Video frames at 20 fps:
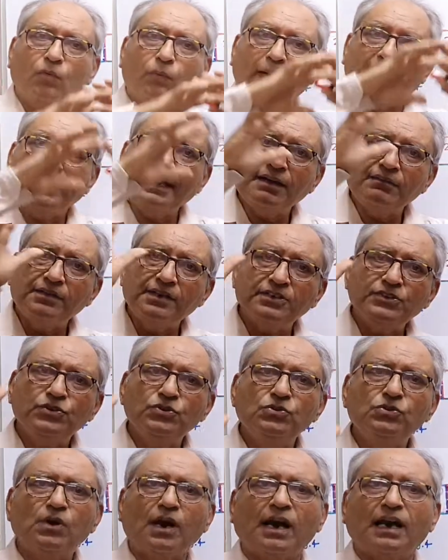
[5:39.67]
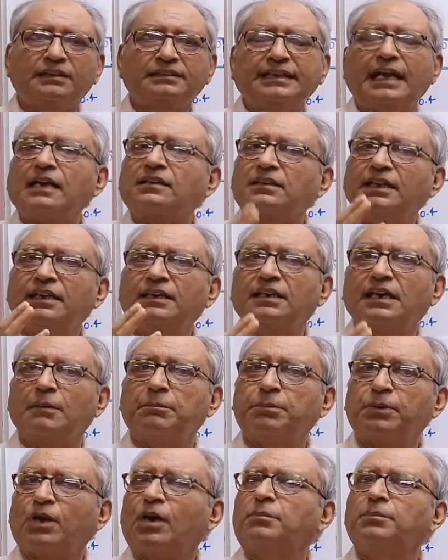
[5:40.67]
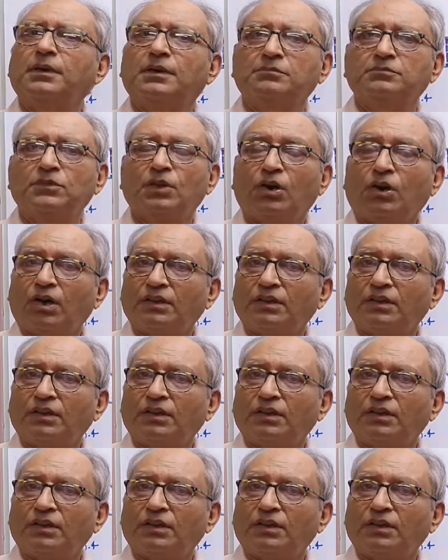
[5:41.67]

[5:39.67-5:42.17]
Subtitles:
whenever you are tackling a problem